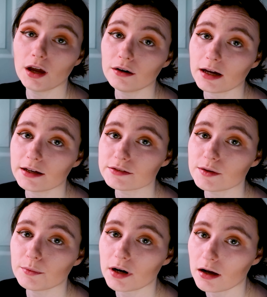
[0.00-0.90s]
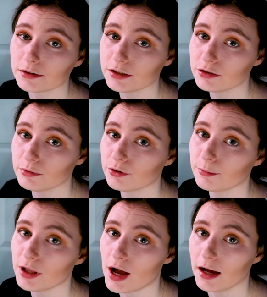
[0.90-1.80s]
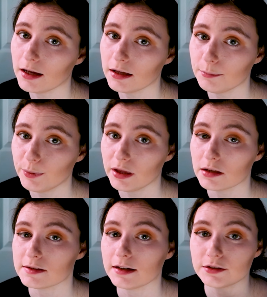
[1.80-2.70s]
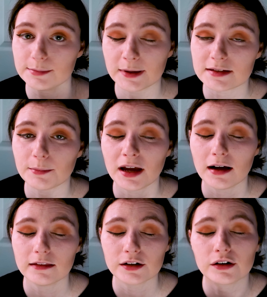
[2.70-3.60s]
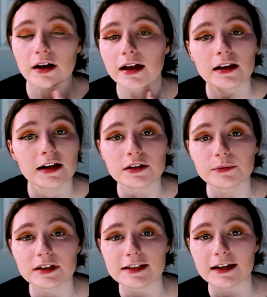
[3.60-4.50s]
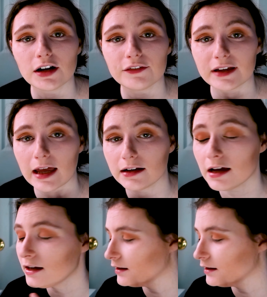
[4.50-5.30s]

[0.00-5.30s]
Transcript: Okay, so we're not gonna do a normal eye because I just messed up my eyeliner again and I don't want to take it off again.